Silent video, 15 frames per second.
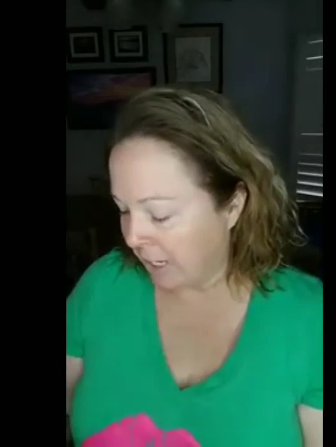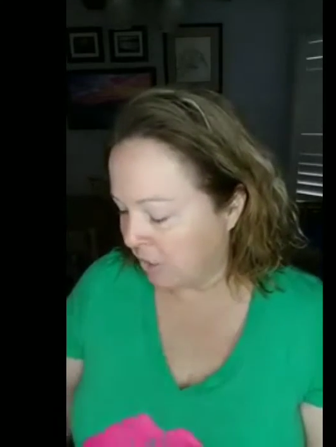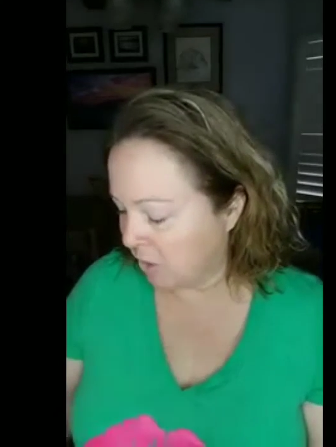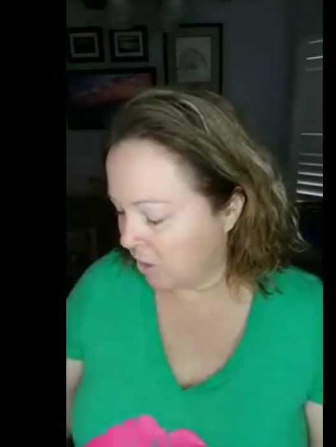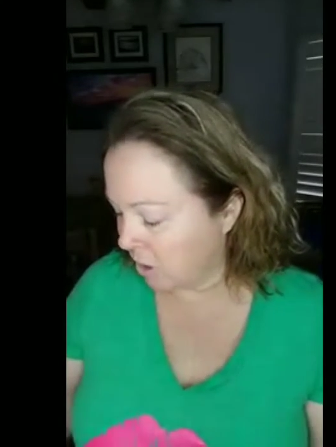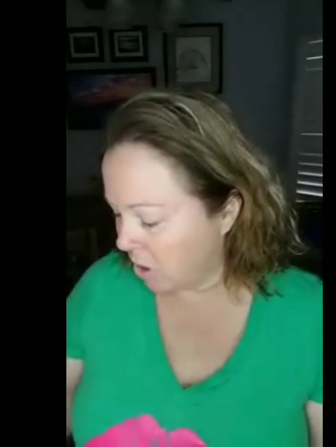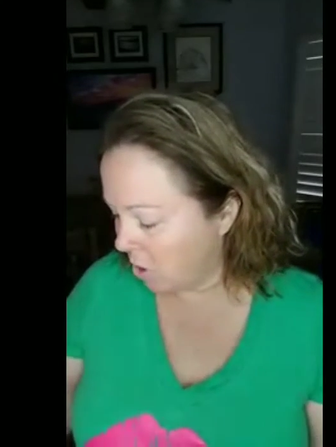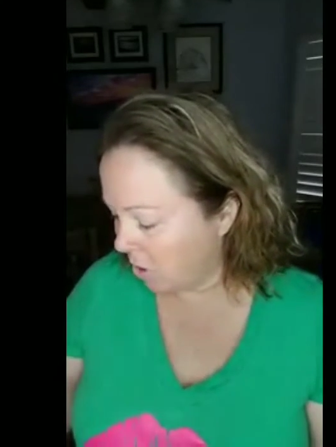Okay,
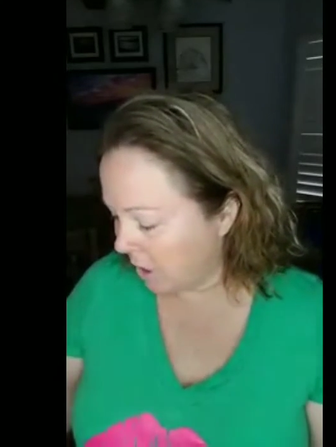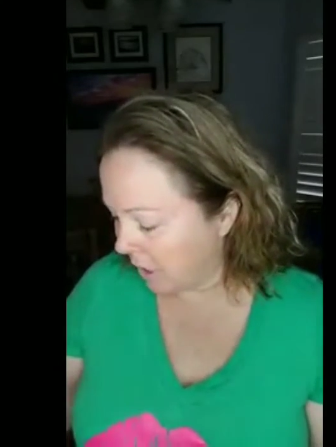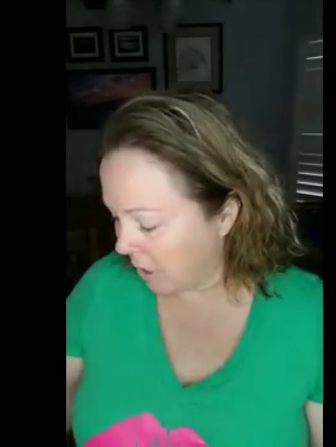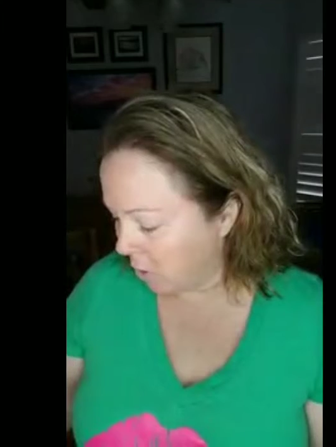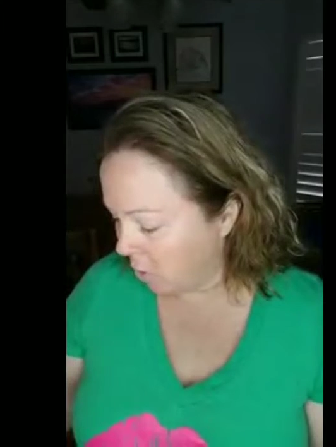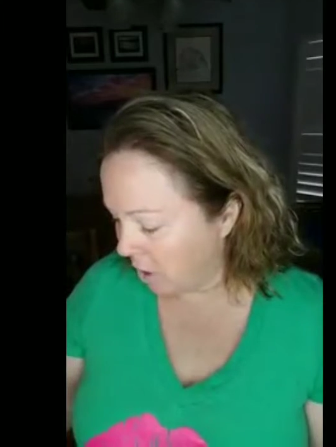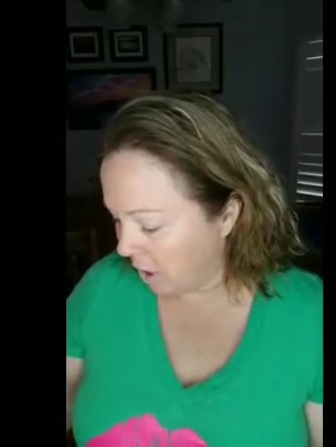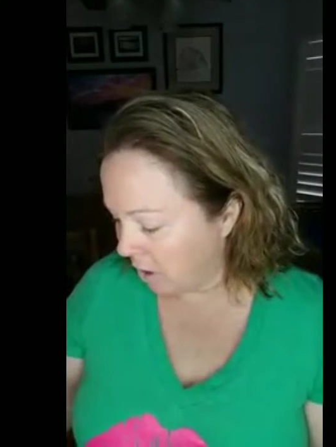so the
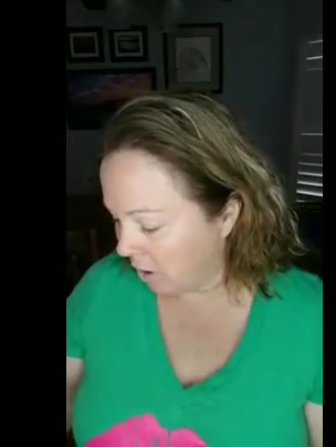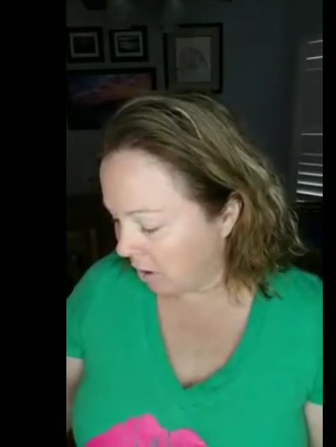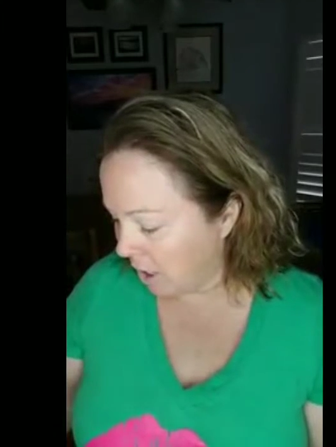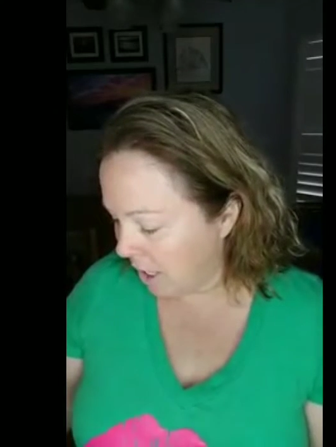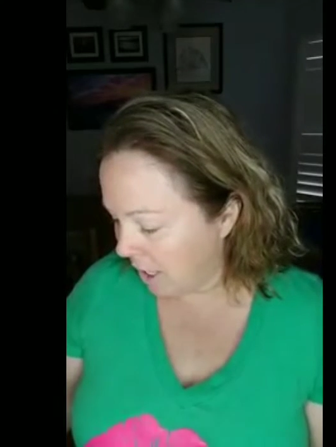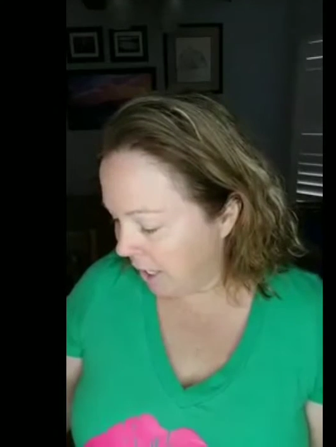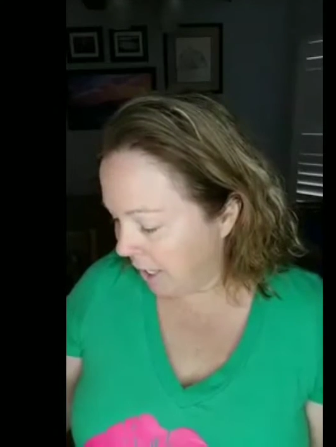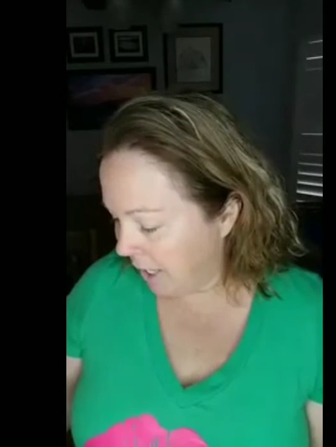coconut
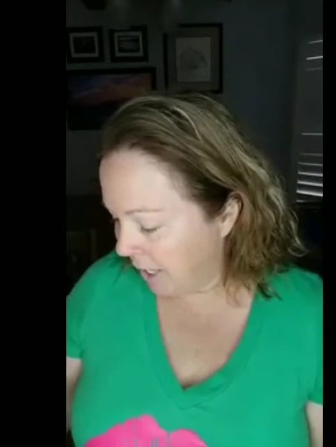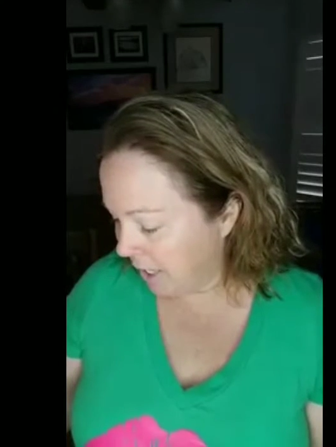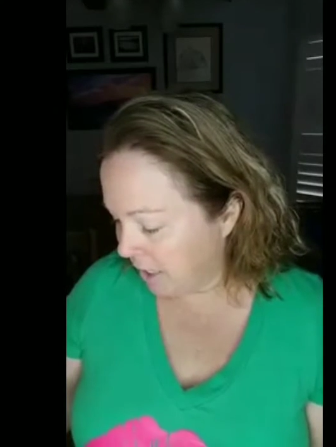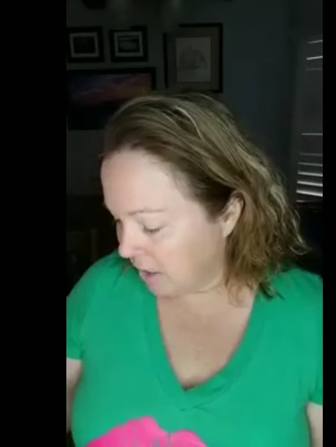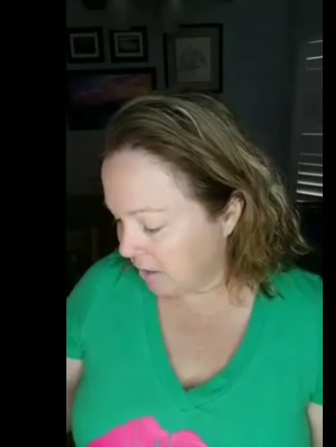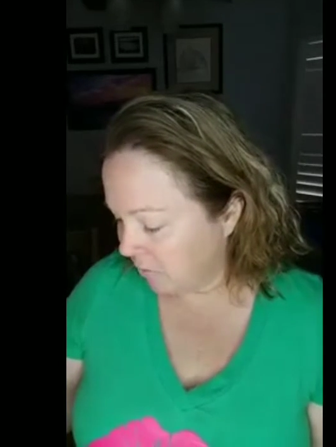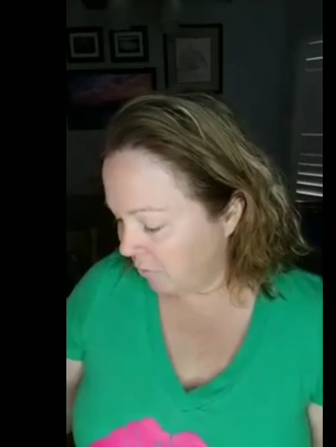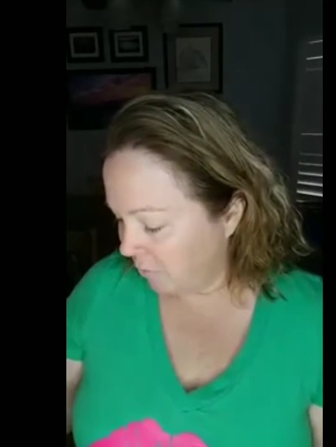oil
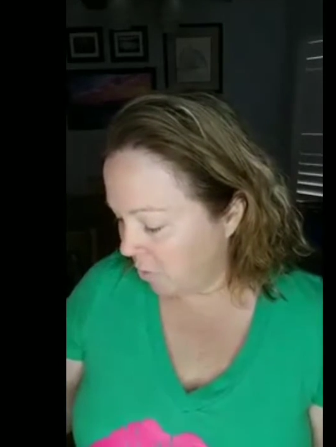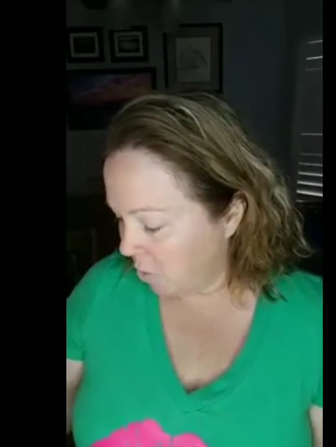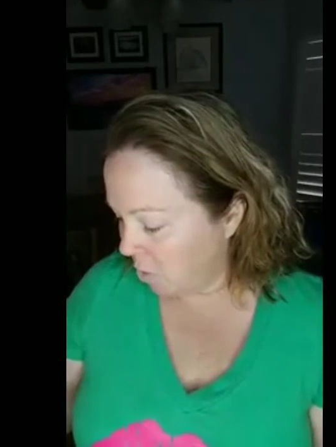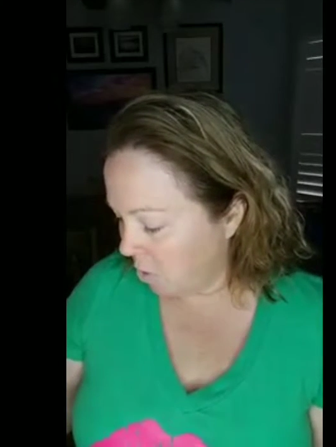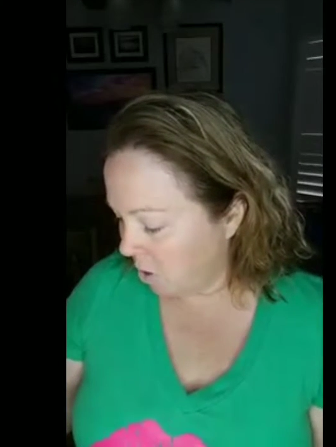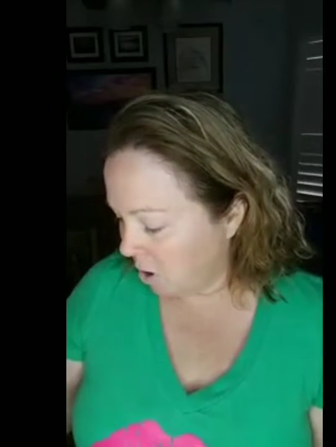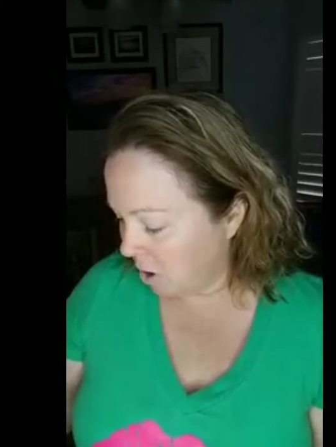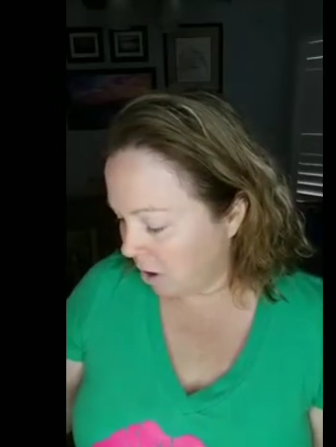is
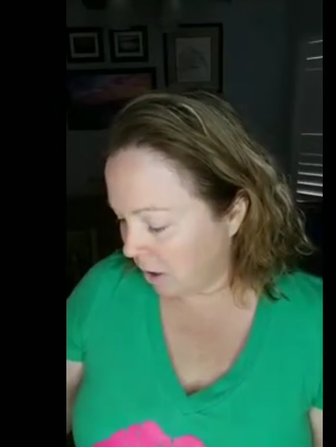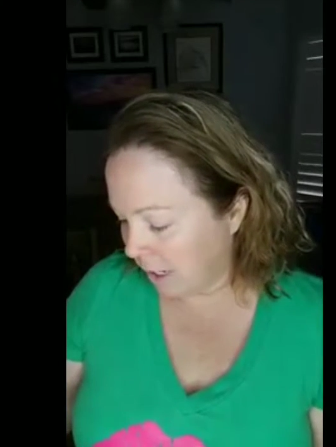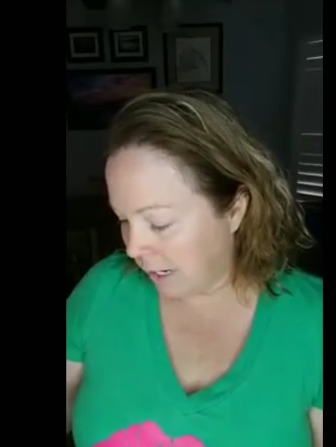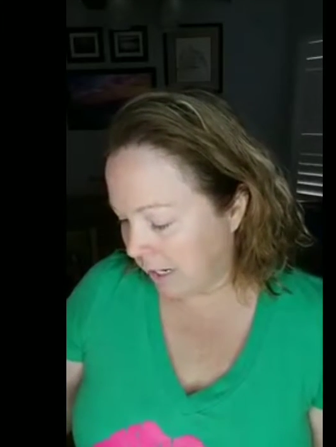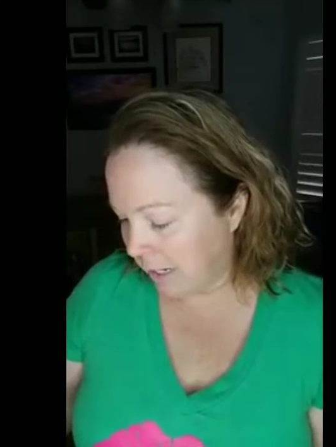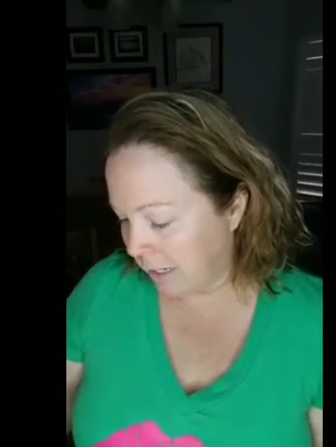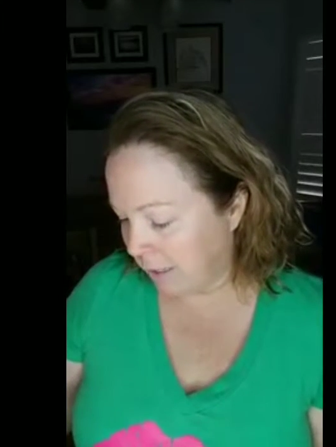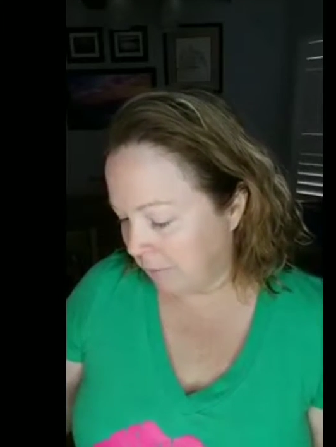for,